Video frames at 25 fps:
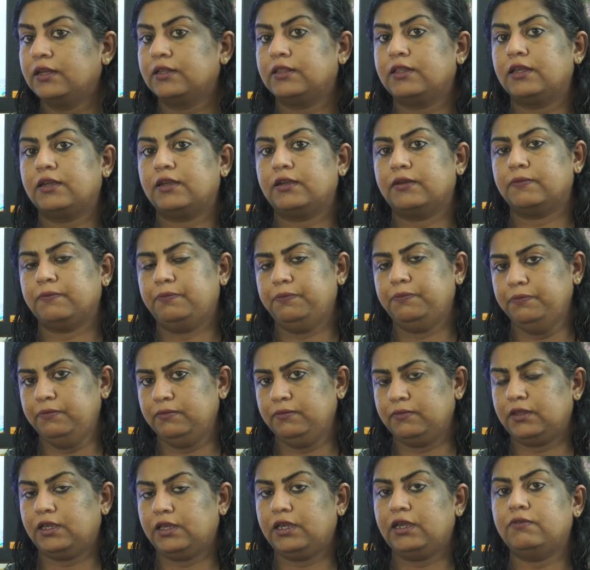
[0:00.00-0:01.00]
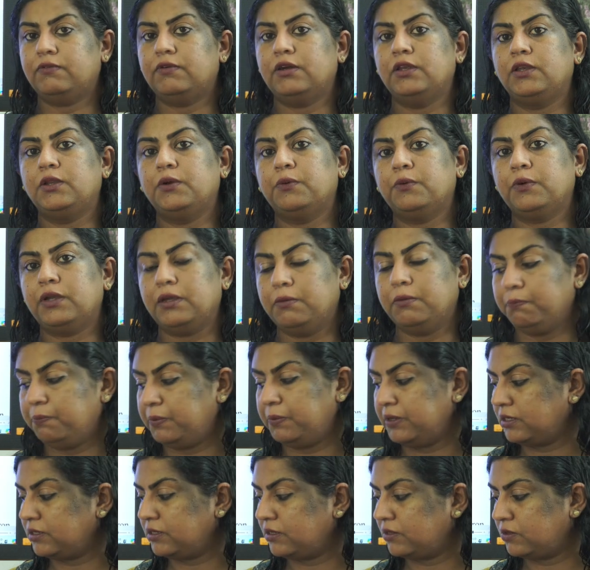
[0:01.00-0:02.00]
they gave a new
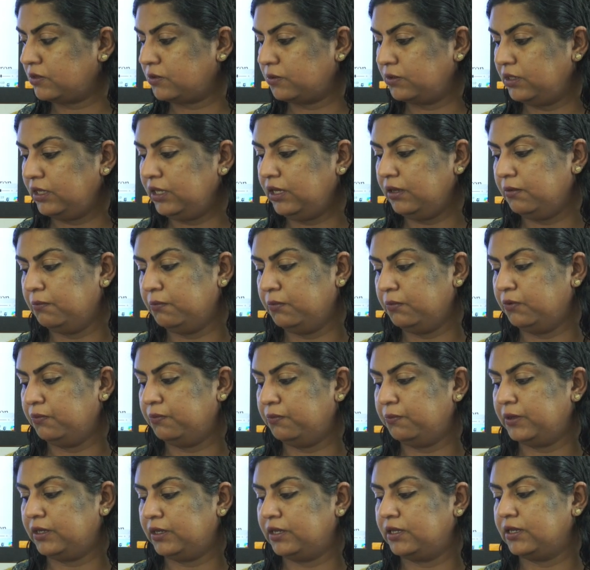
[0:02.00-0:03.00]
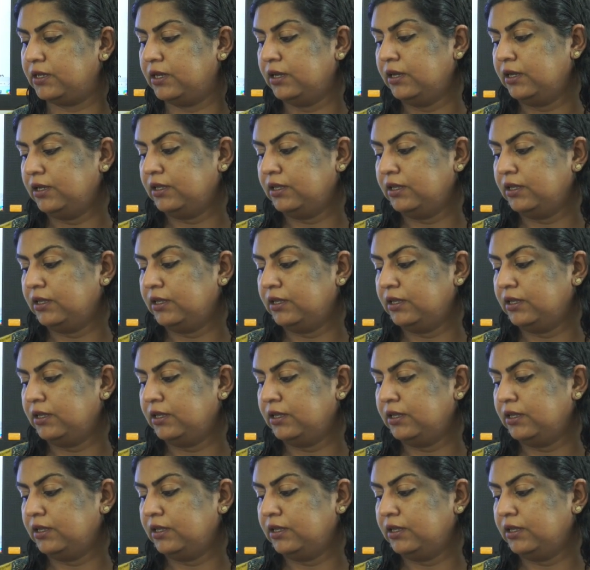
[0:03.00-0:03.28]
impetus to the movement.